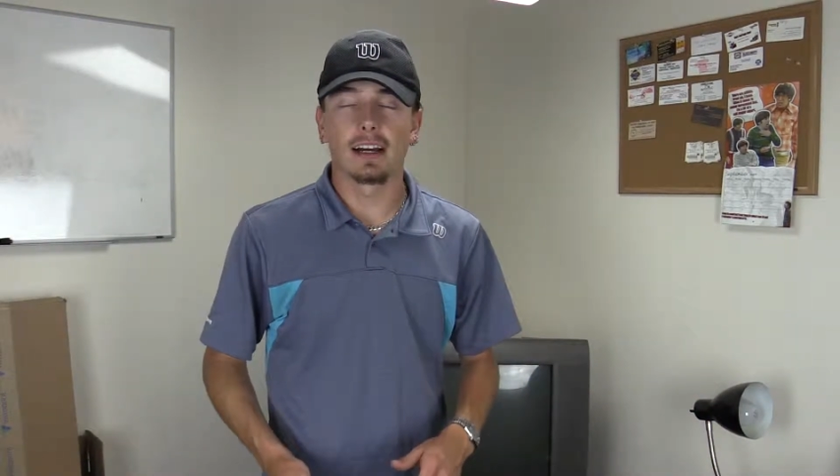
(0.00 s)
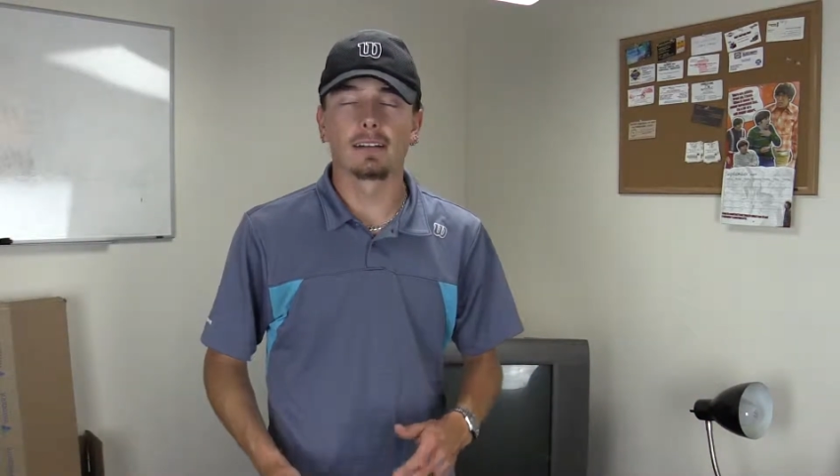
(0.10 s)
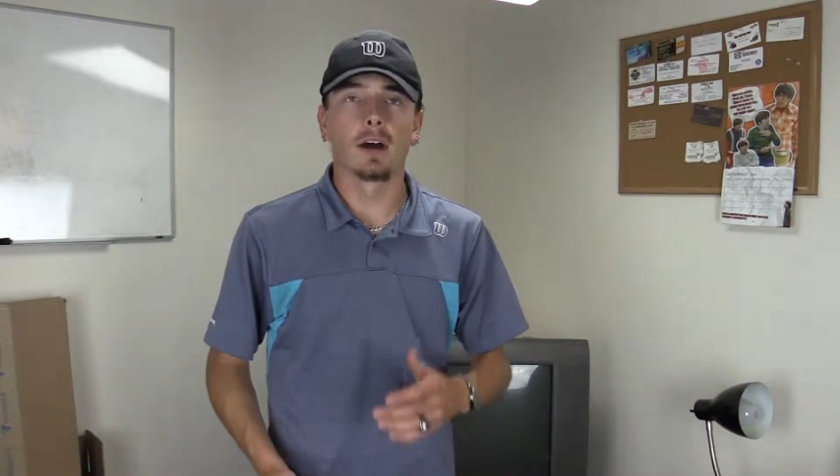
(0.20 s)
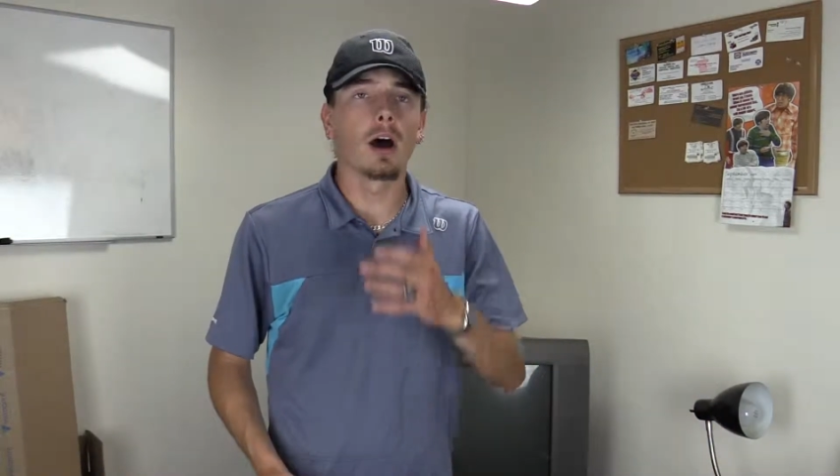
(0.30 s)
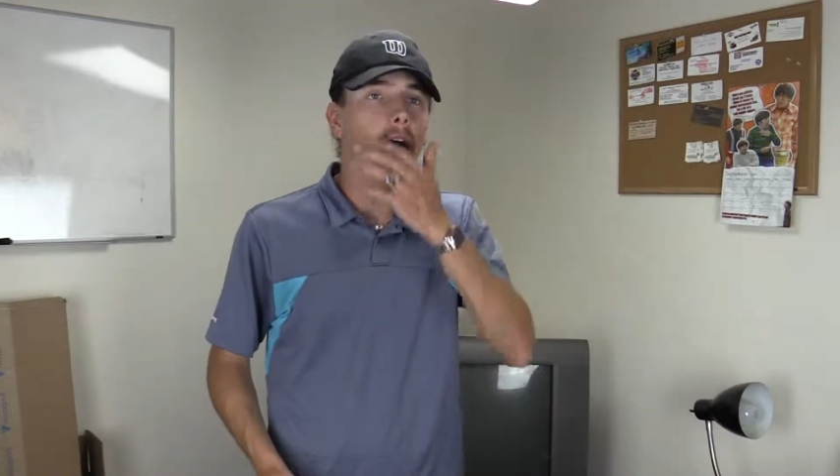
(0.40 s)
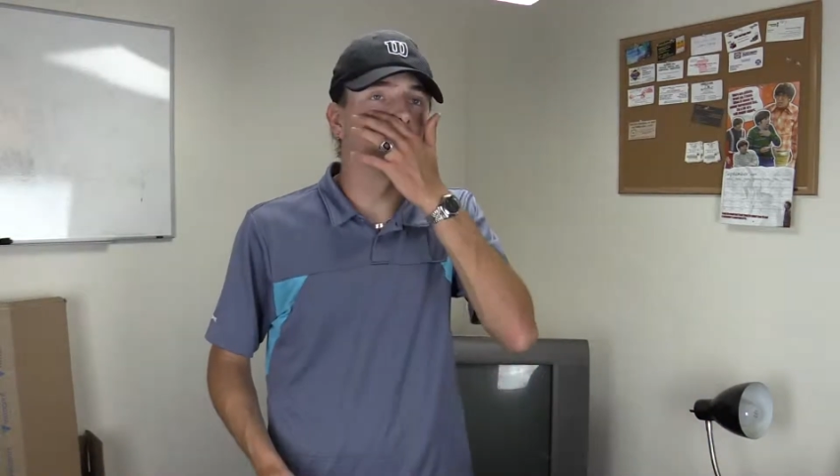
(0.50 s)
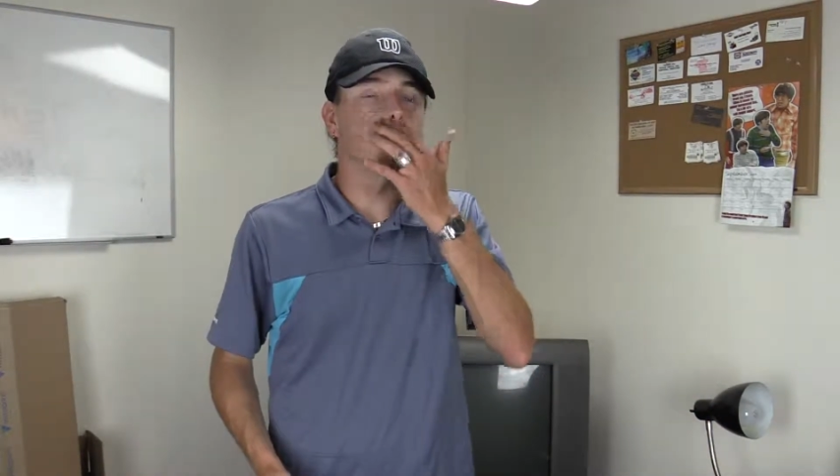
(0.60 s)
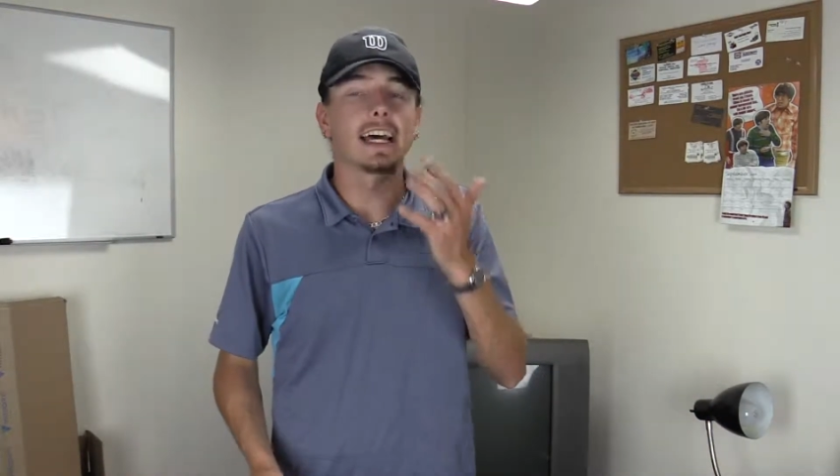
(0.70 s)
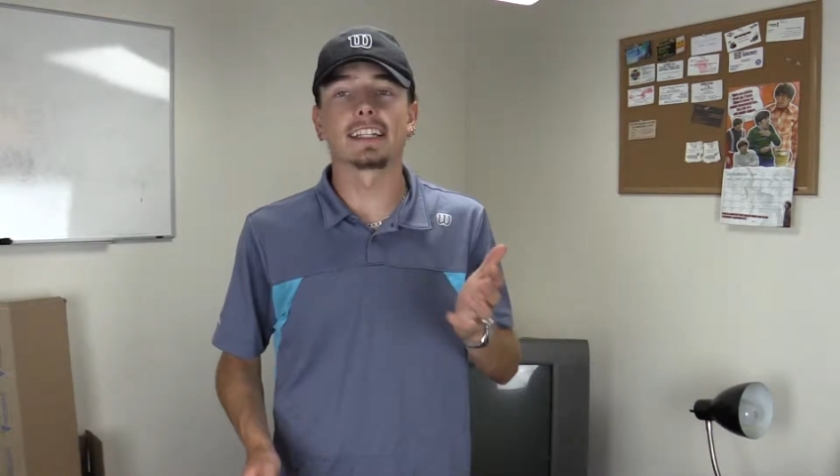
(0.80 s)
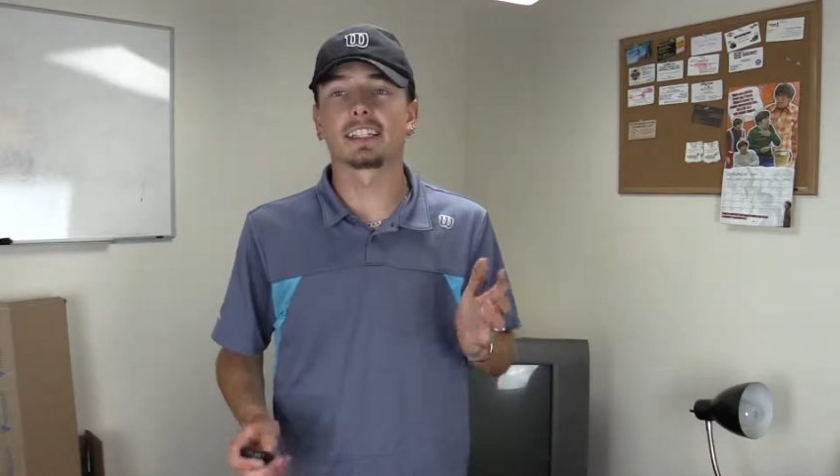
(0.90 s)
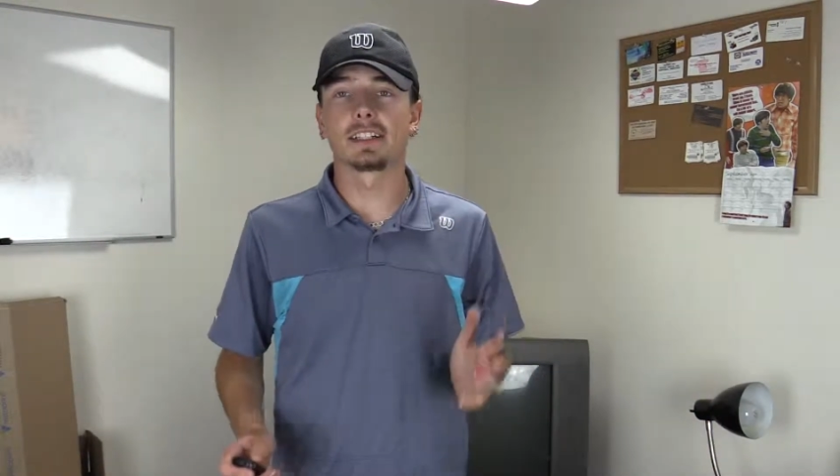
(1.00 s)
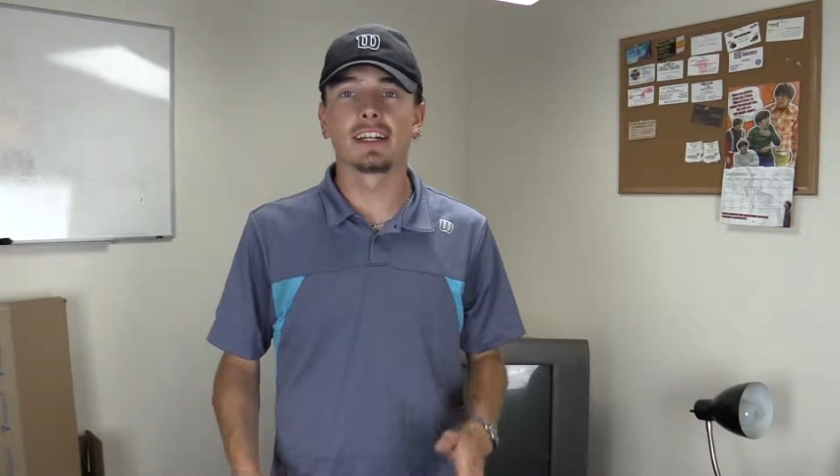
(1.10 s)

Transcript: No, Tennis